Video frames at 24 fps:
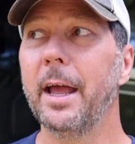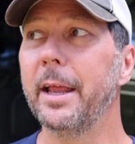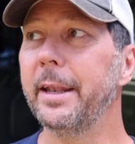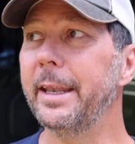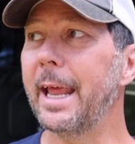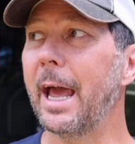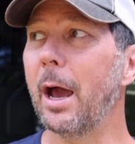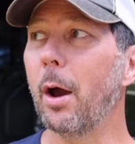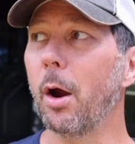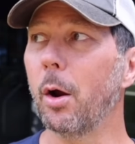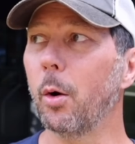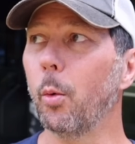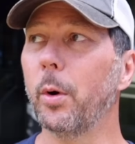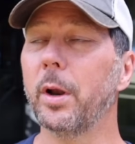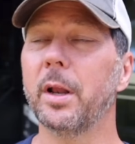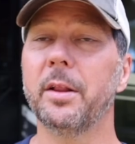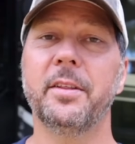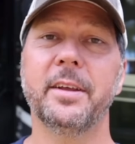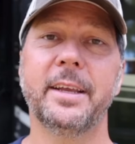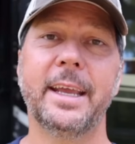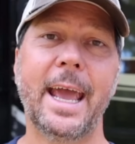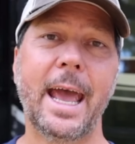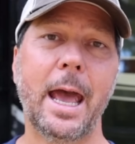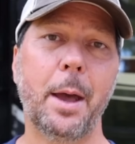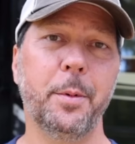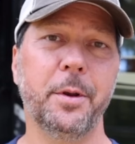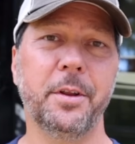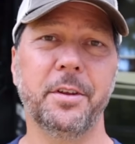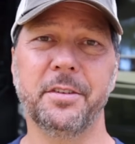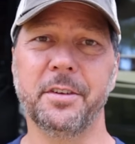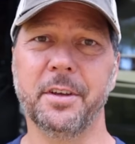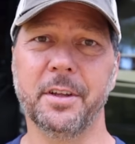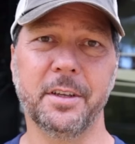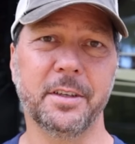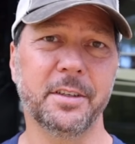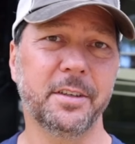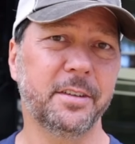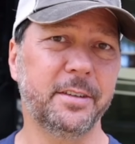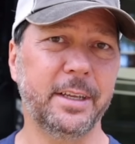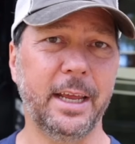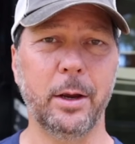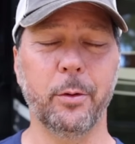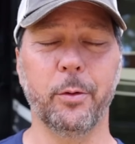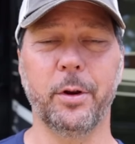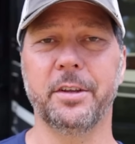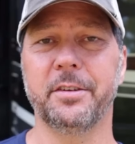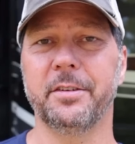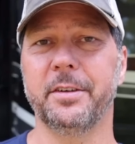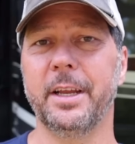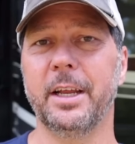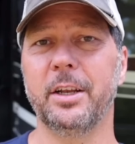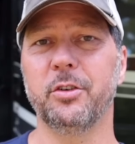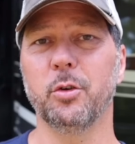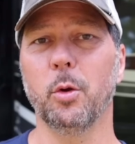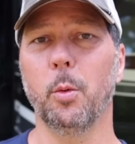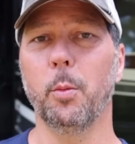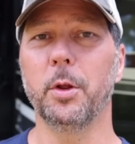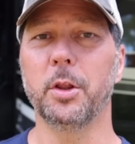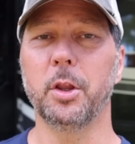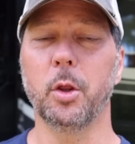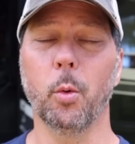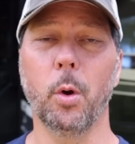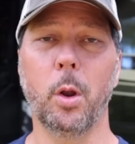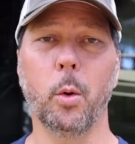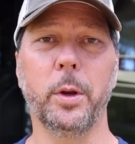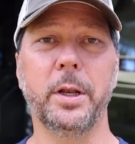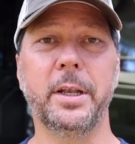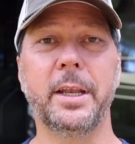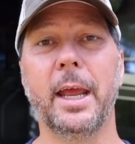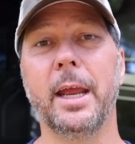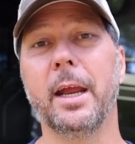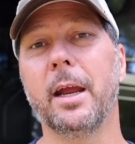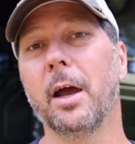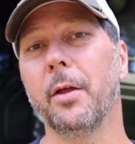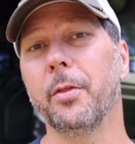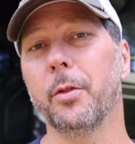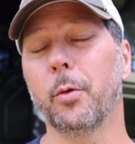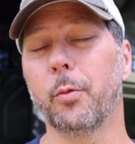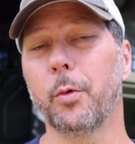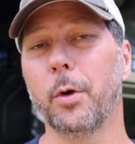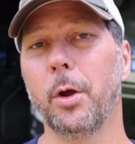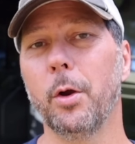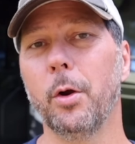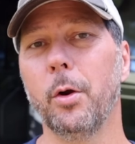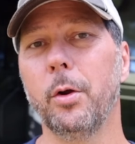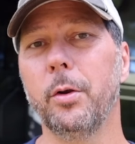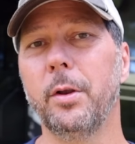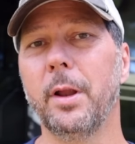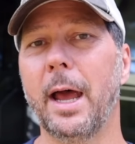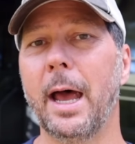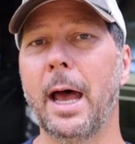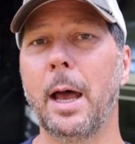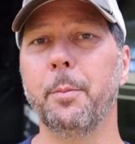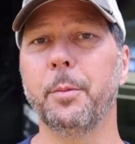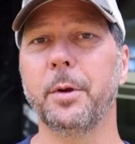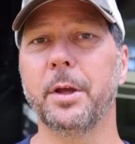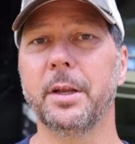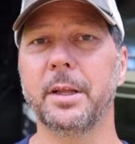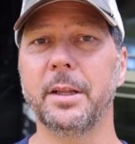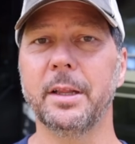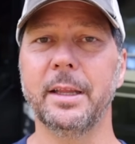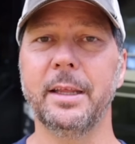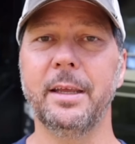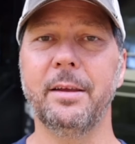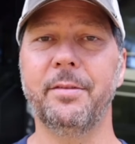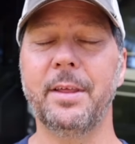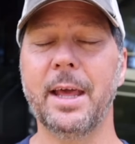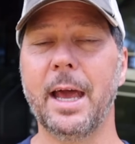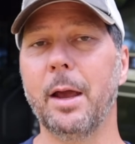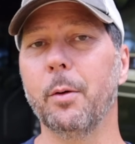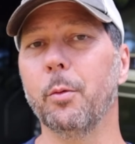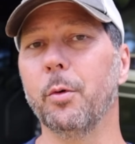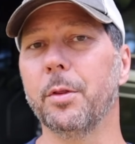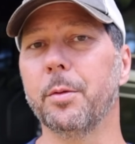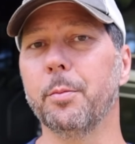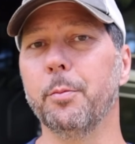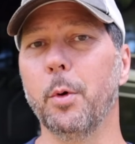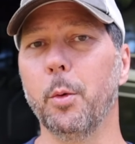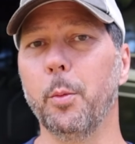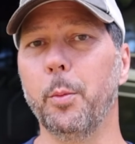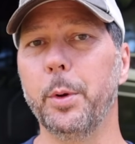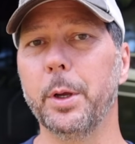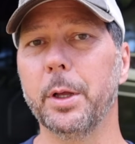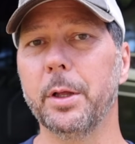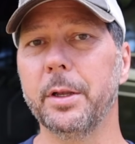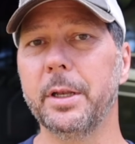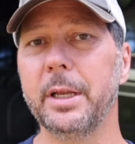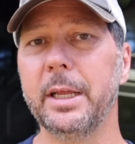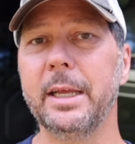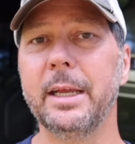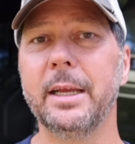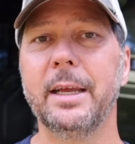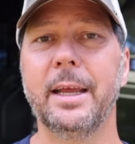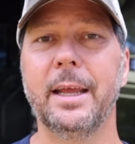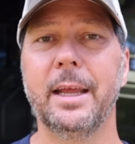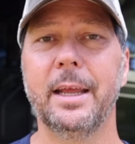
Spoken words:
Now, our one at the cabin is going to stay residential, but the one we take on the road, I'm going to leave that with mobility,